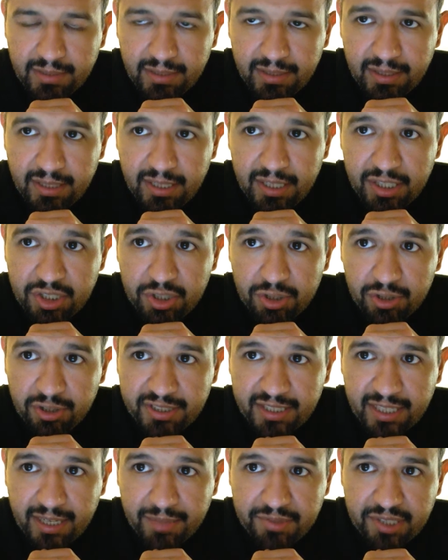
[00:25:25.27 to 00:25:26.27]
He
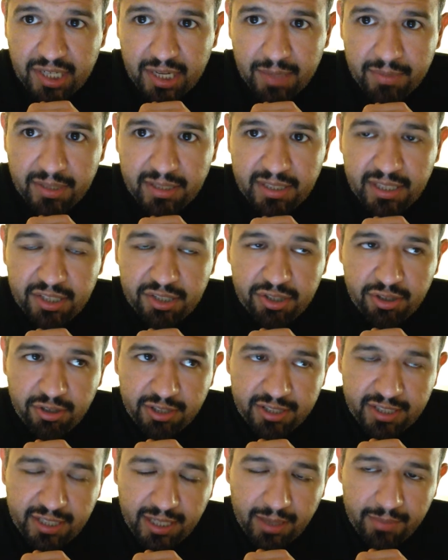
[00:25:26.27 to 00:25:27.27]
chokeslams Sheamus. He
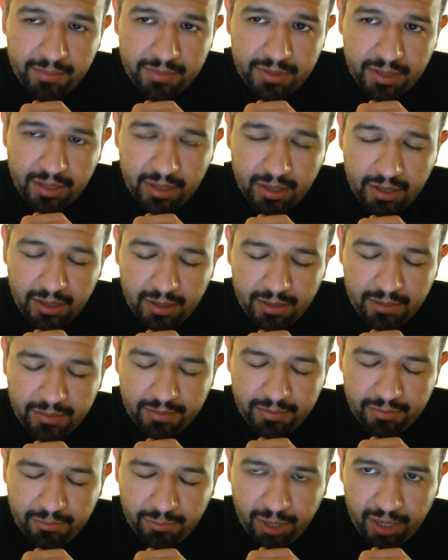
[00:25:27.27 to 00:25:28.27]
chokeslams
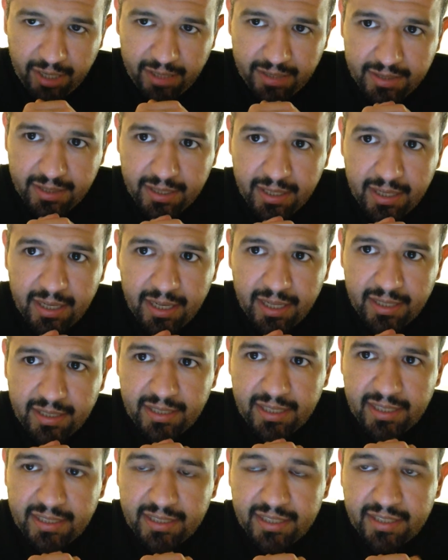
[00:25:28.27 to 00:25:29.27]
Reigns. And then
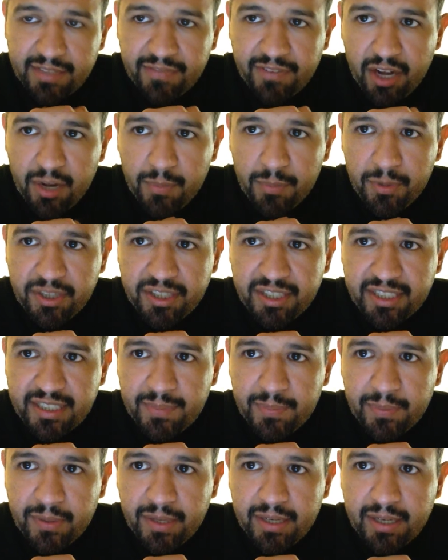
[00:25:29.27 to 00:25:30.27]
he says the final
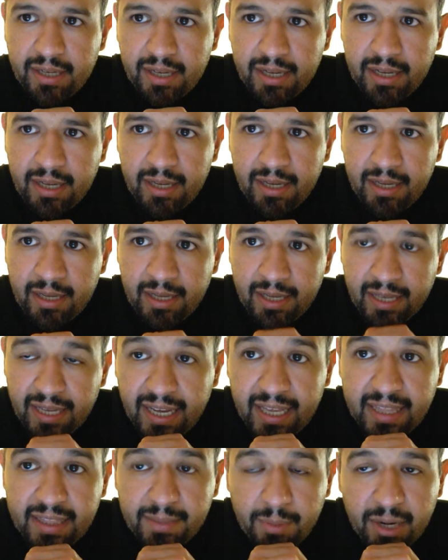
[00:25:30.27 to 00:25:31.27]
participant
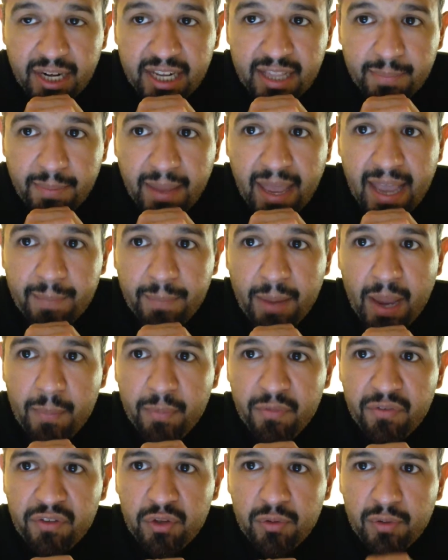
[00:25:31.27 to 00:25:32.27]
in the Money in the Bank
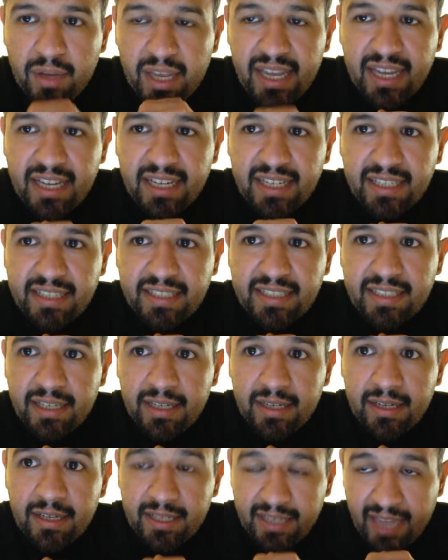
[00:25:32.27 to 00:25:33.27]
pay-per-view is
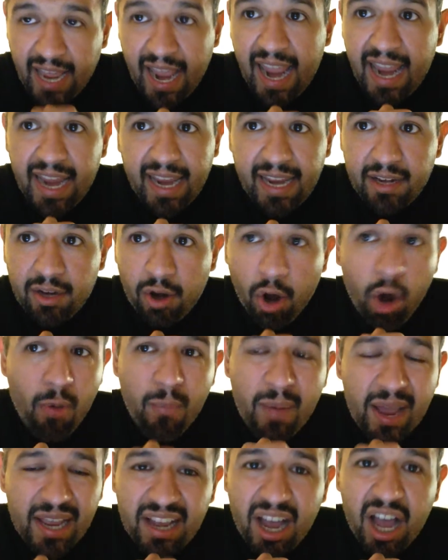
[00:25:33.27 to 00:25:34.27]
Kane! Oh
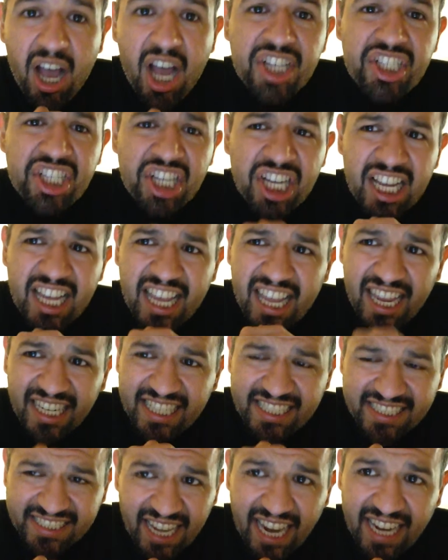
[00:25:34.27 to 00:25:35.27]
my gosh!
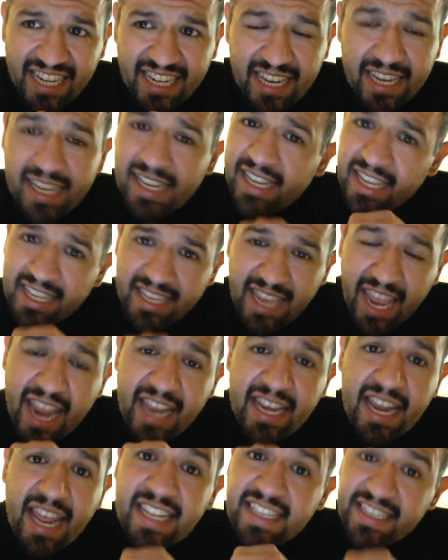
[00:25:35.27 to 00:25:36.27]
Exciting!
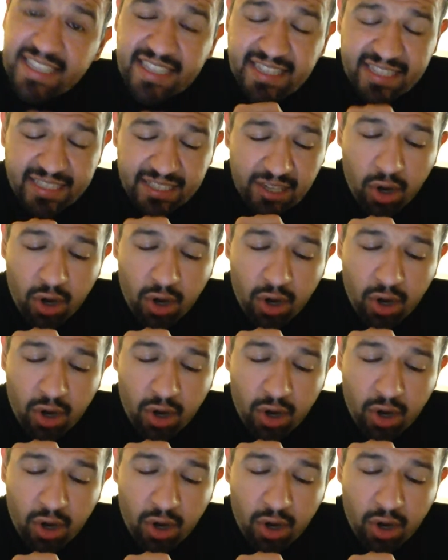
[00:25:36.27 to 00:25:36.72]
Kane has...